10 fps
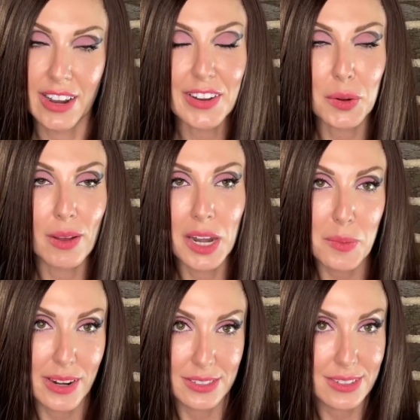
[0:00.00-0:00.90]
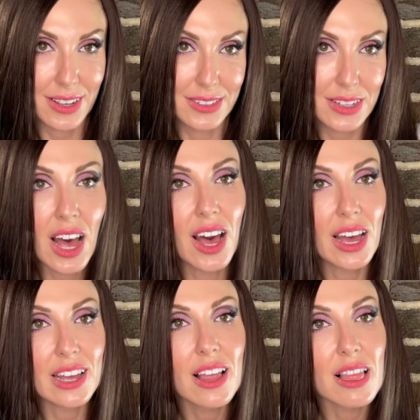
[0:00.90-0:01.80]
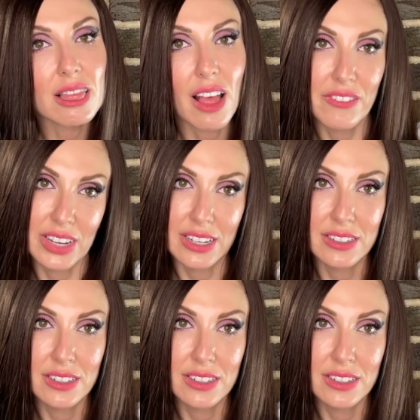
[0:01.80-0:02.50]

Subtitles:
don't care what anybody says, I love it.